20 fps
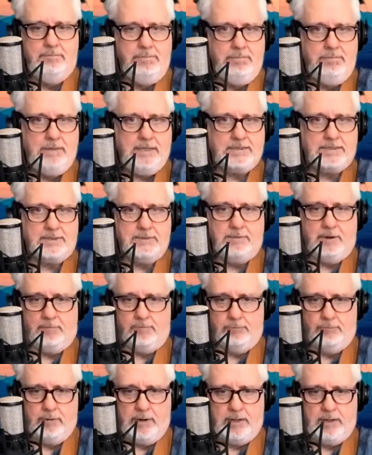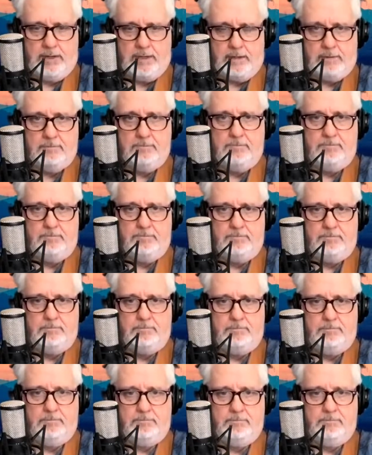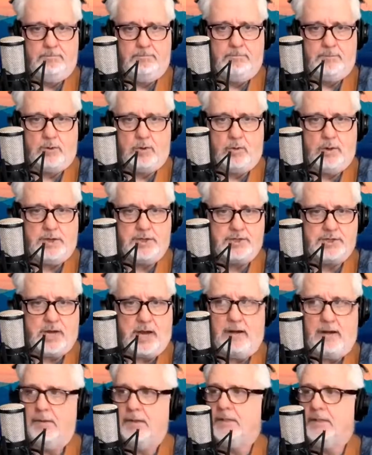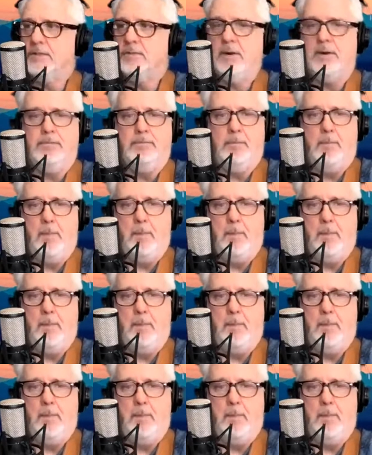let's do a really quick share on this one.